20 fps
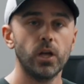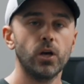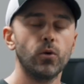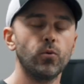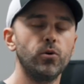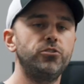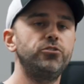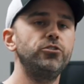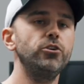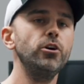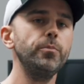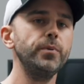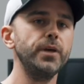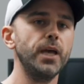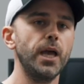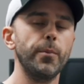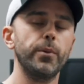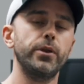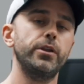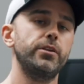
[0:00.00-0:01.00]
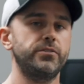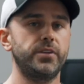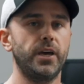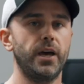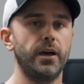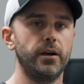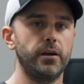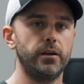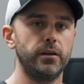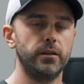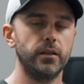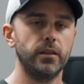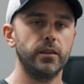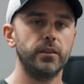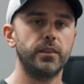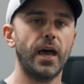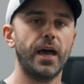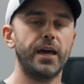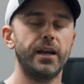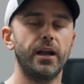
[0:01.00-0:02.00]
would you be able to tell
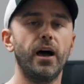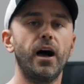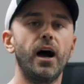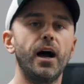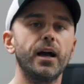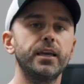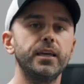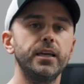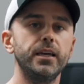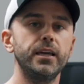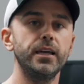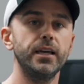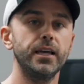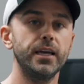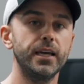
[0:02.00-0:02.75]
that hockey